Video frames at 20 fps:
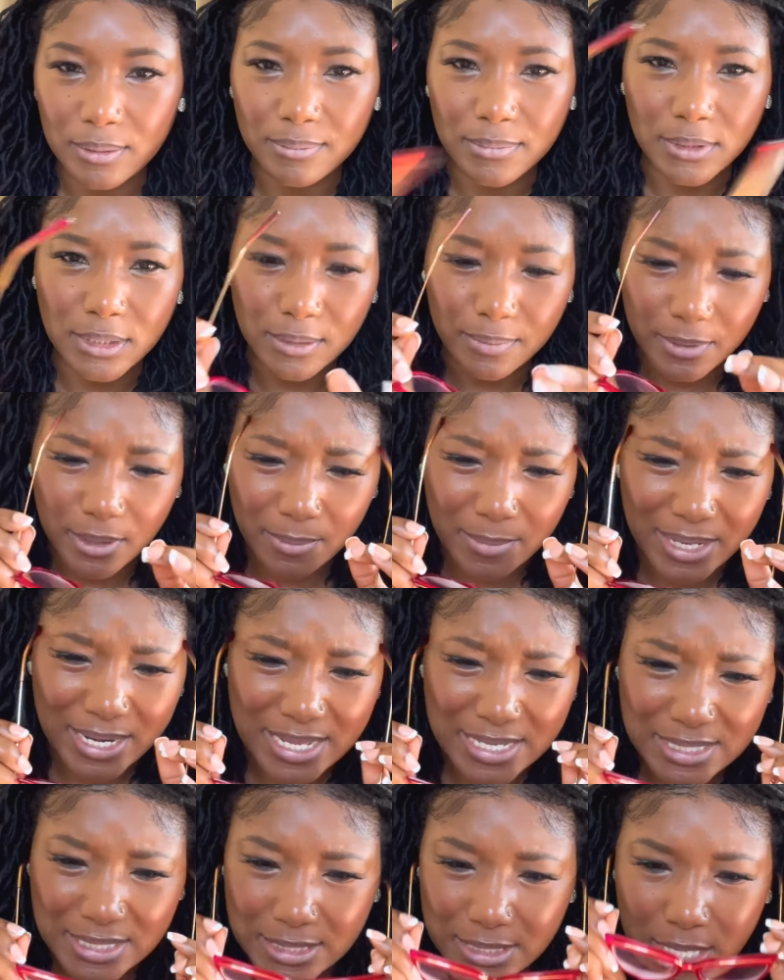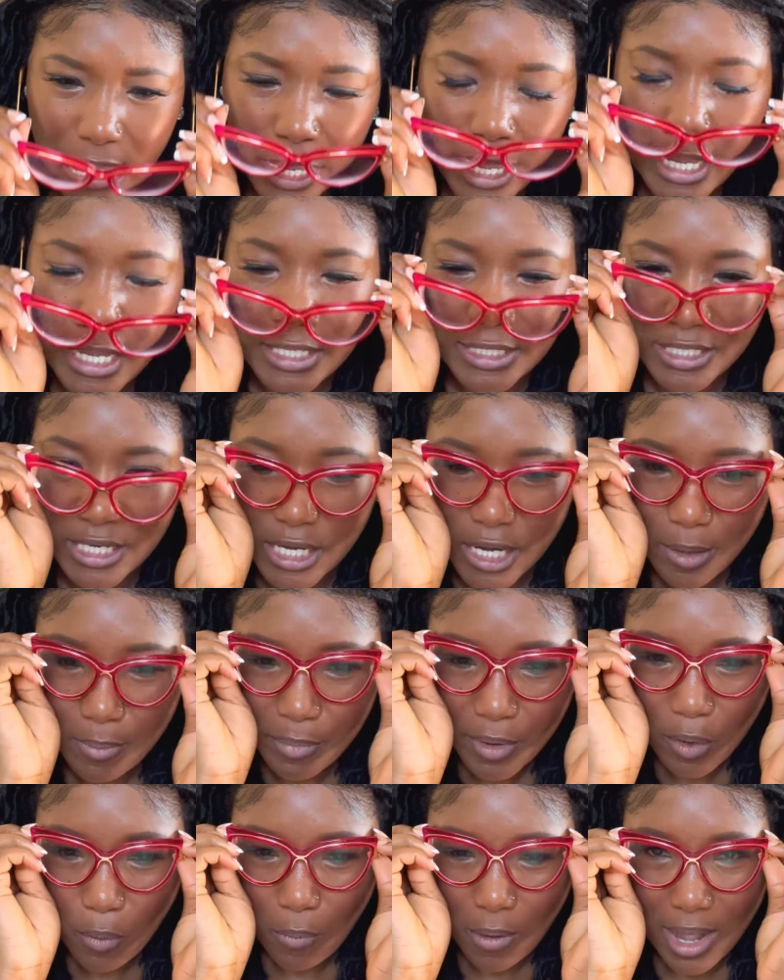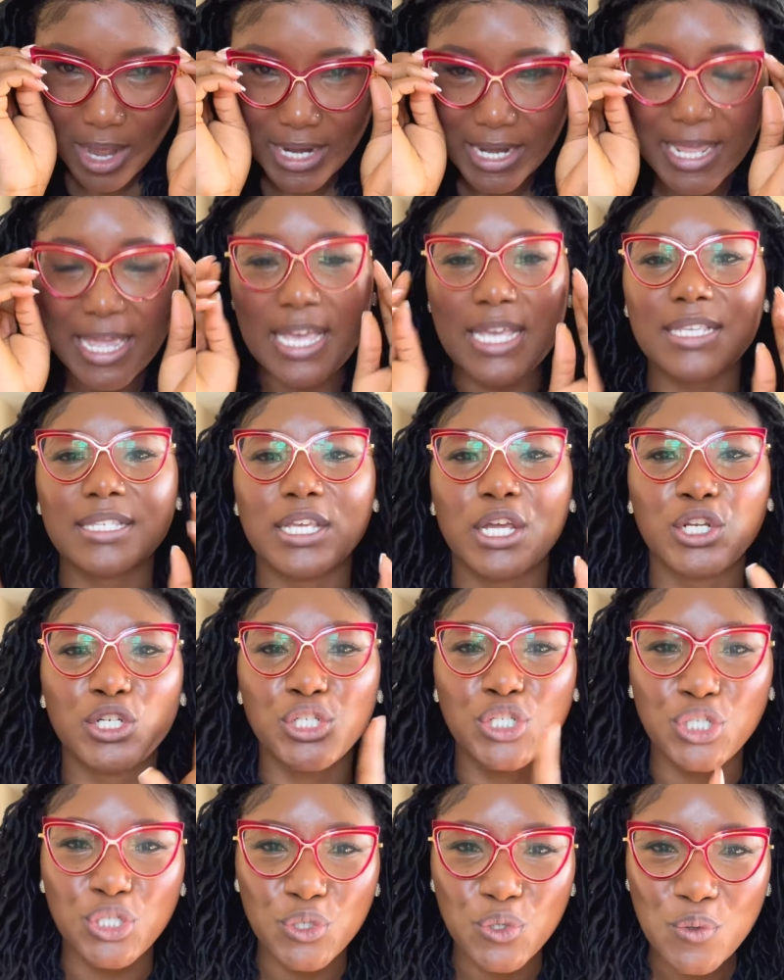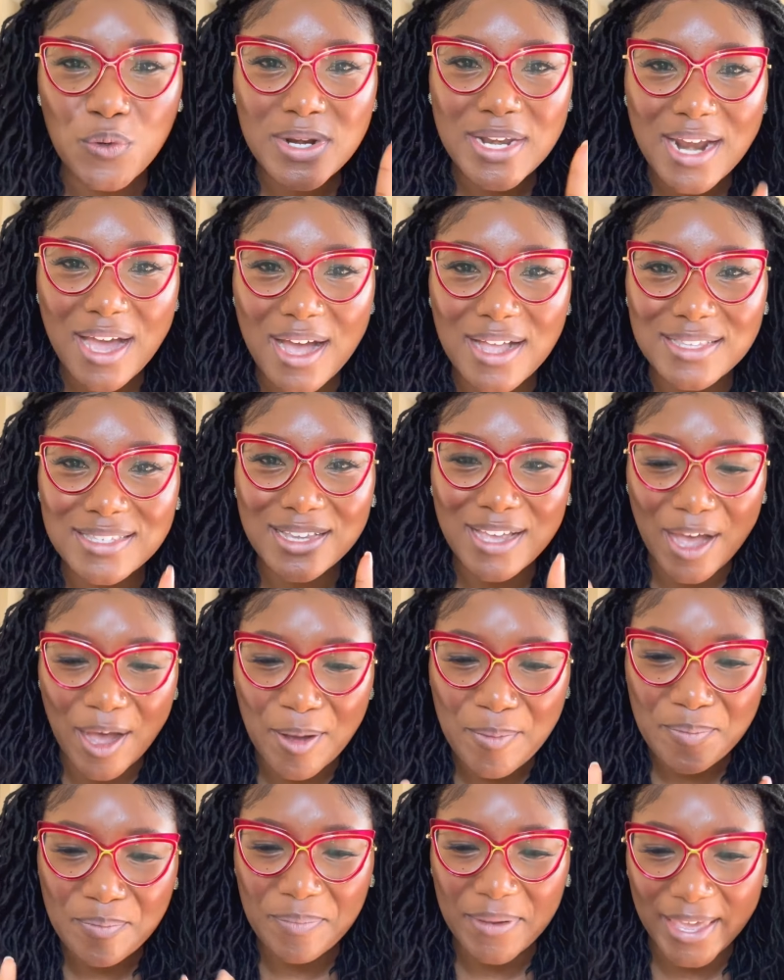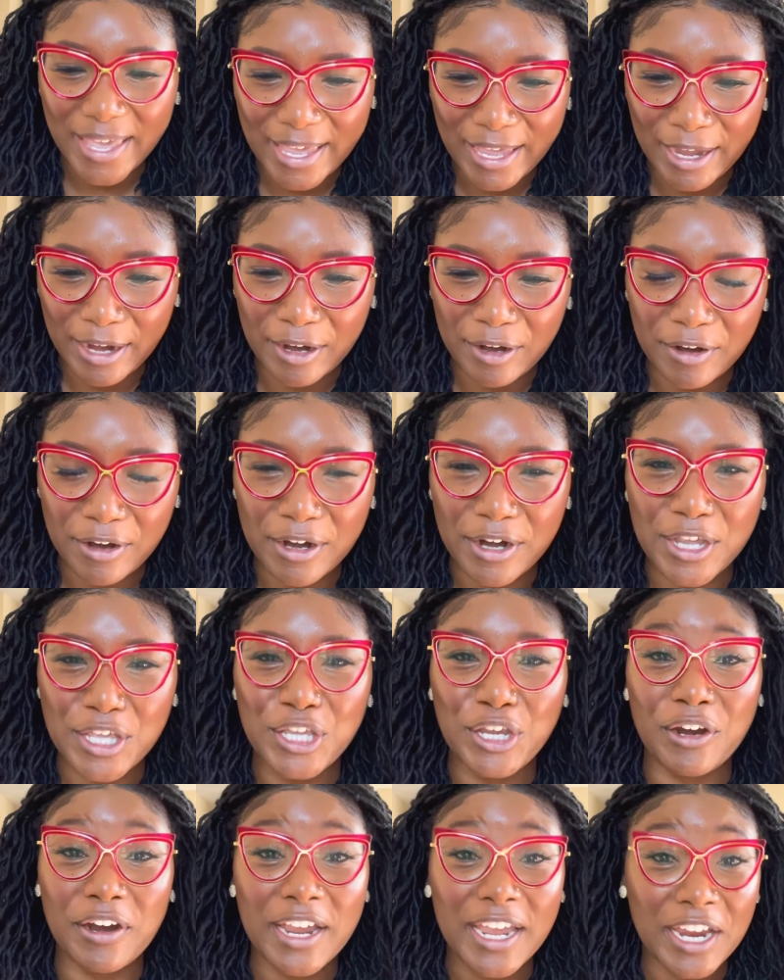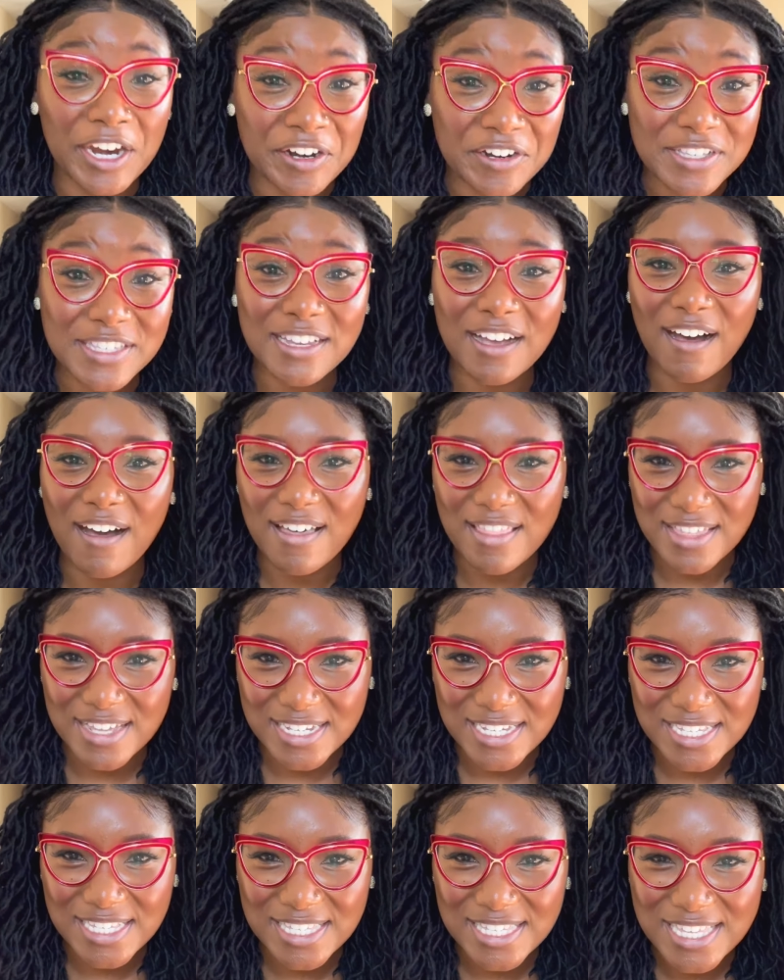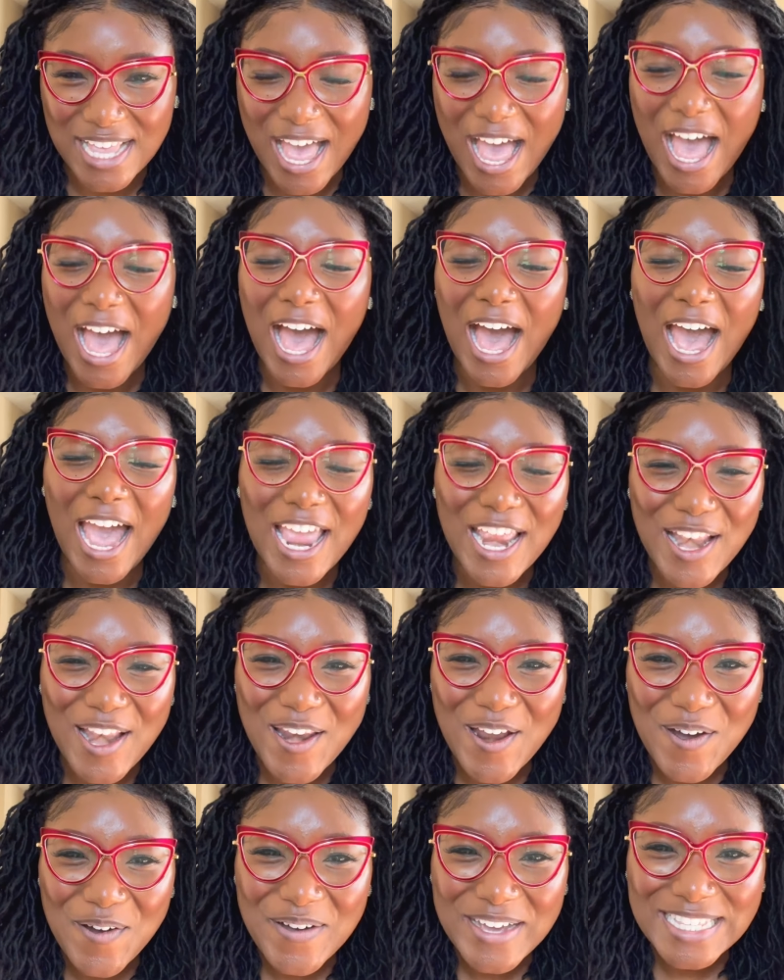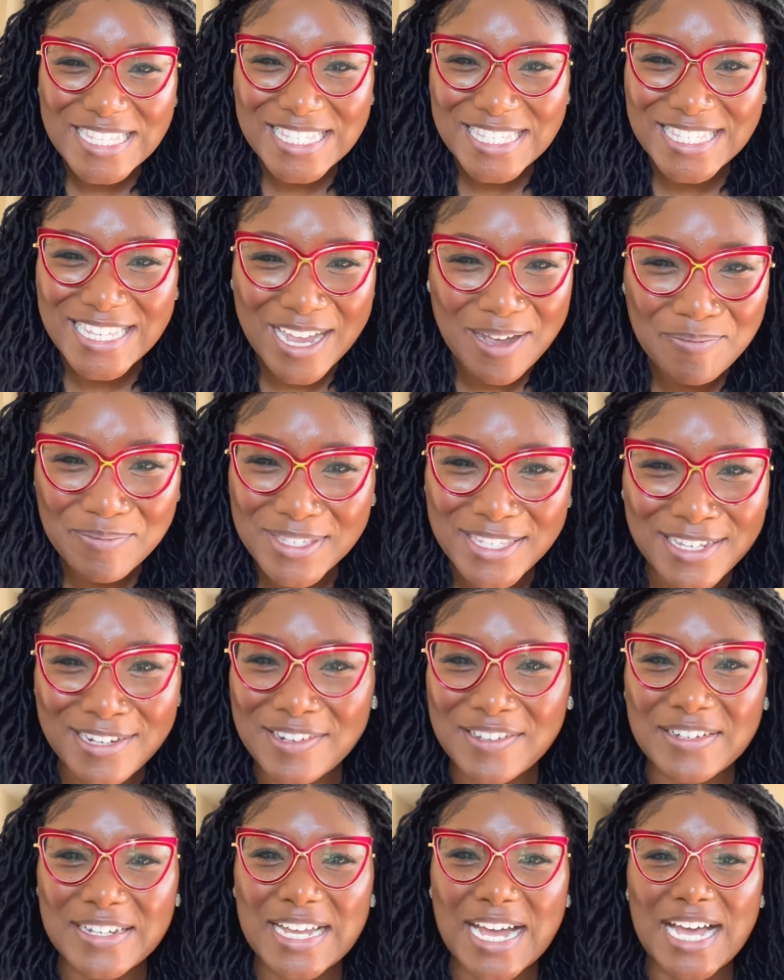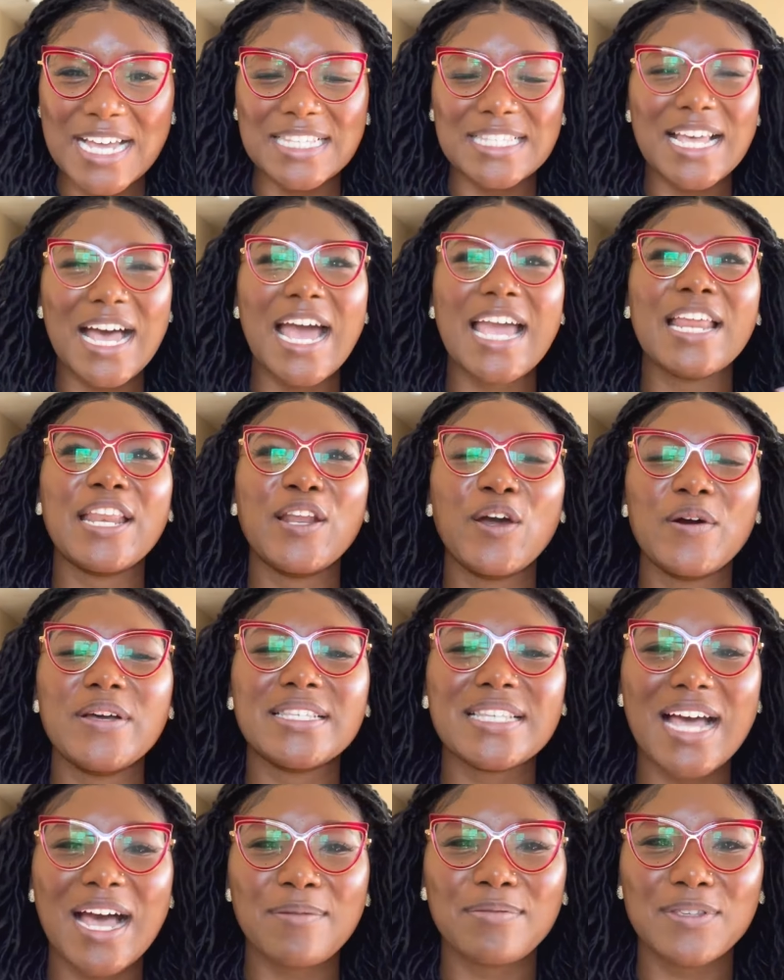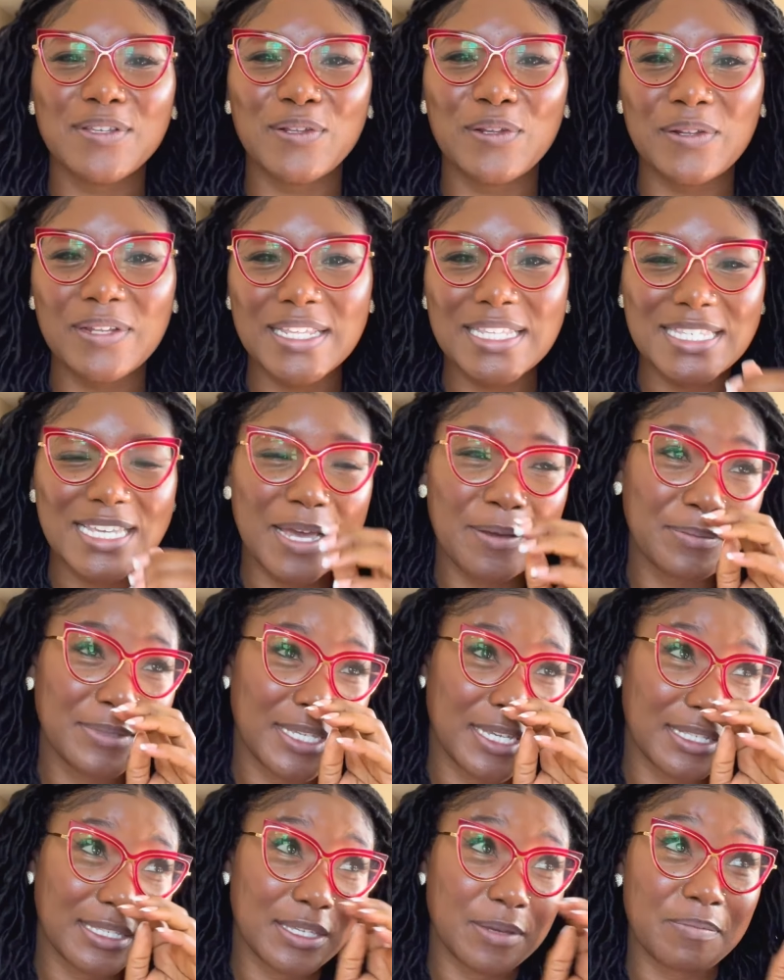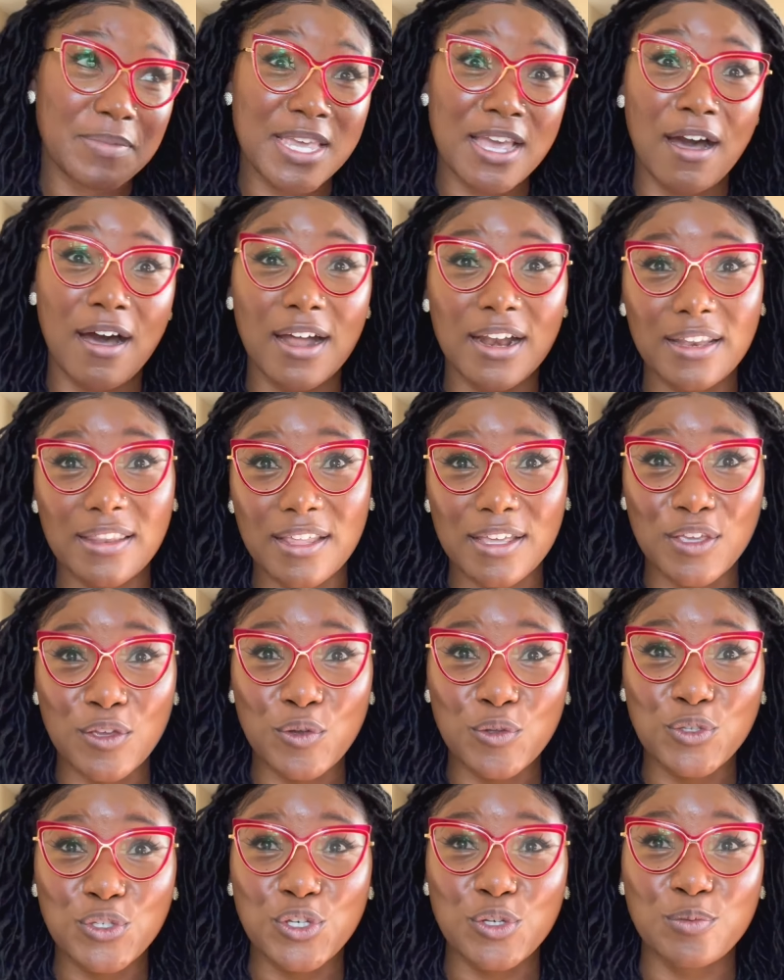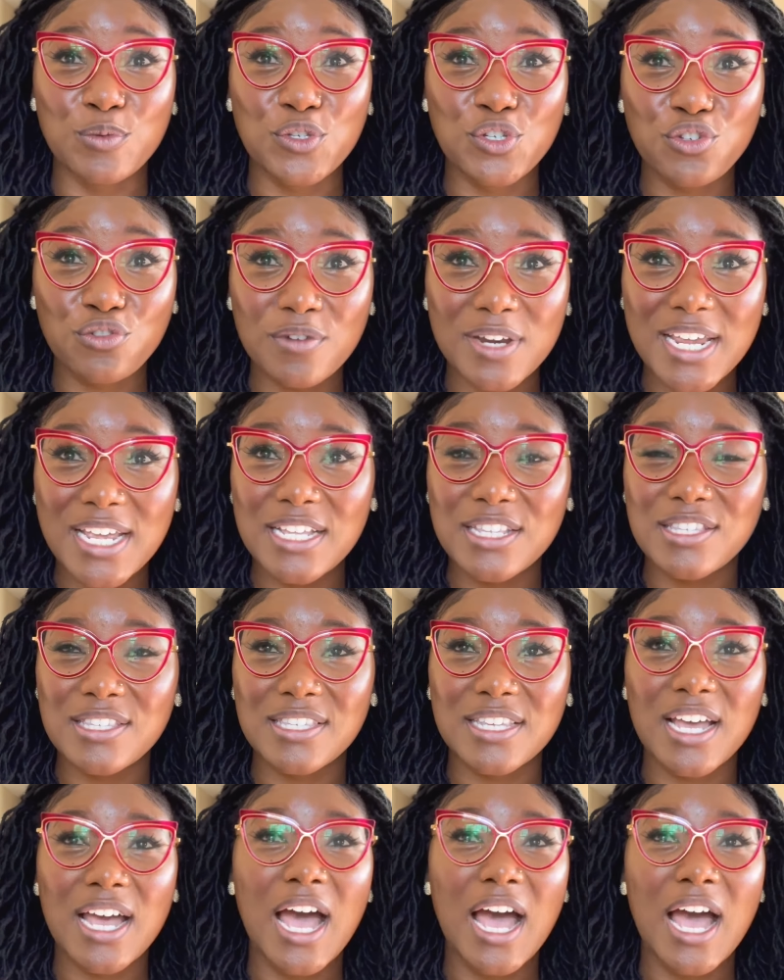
just put on my glasses. So number 1 is do not compare your hair to others. I know it's tempting, you guys. I know it's absolutely tempting to be on the YouTube streets,